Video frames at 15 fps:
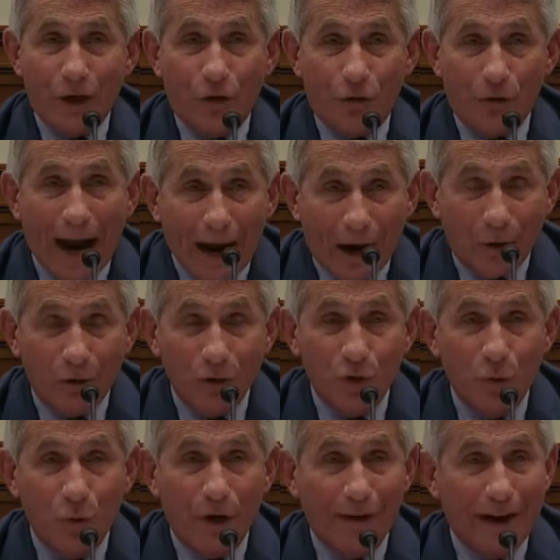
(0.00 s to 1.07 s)
crowds,
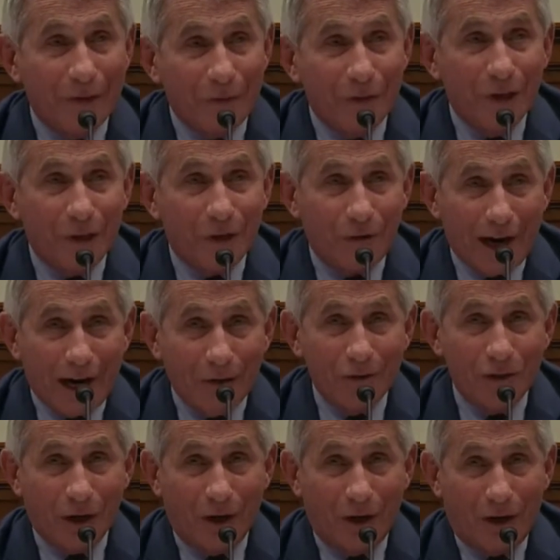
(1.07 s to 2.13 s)
wherever the
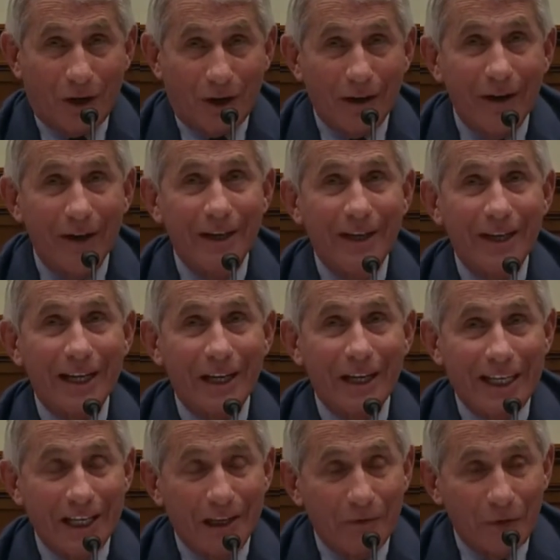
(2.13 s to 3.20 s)
crowds are,
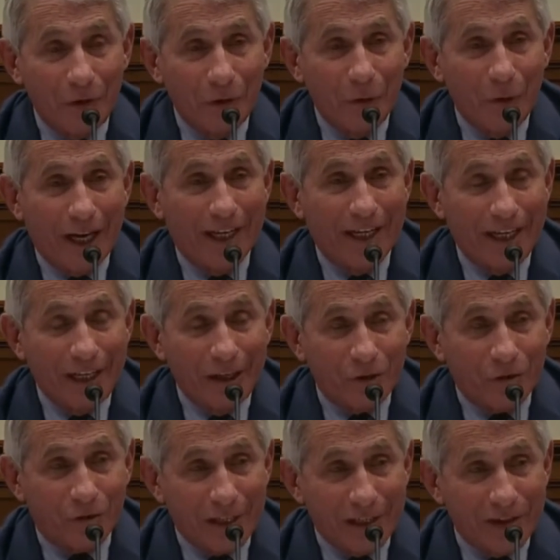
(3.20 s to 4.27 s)
can give you an
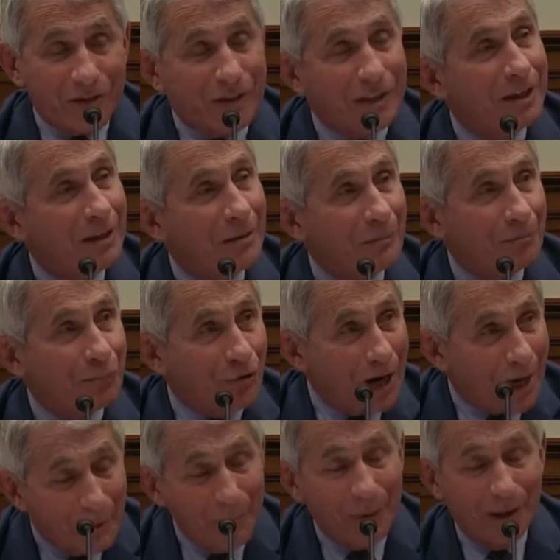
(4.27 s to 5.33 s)
increased
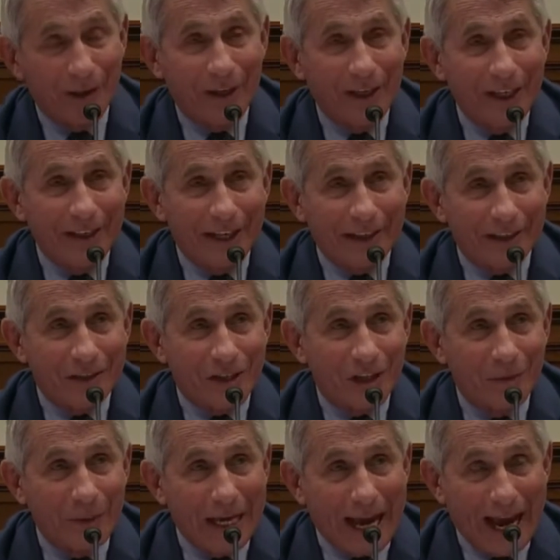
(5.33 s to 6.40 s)
probability that there's going
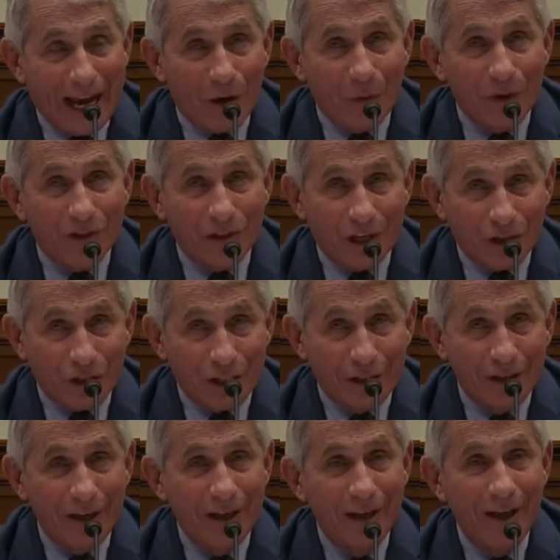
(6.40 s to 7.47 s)
to be
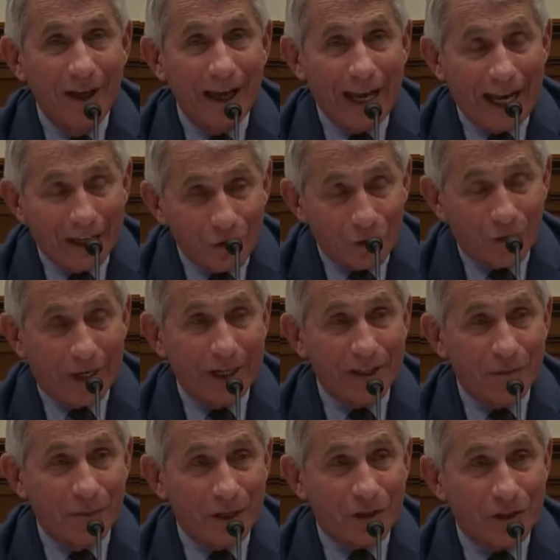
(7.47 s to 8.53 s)
acquisition and
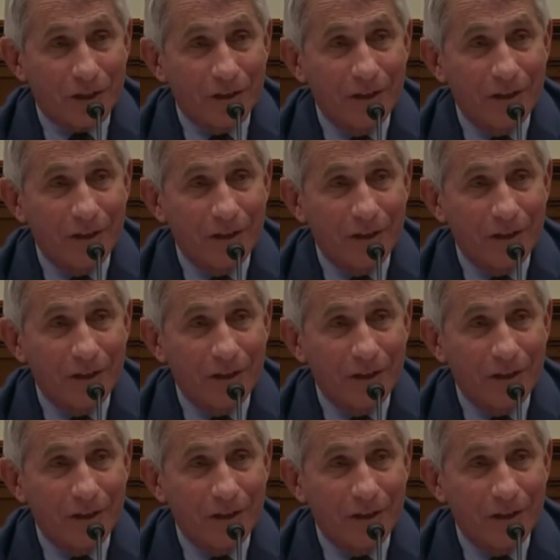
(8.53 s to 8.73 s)
transmission.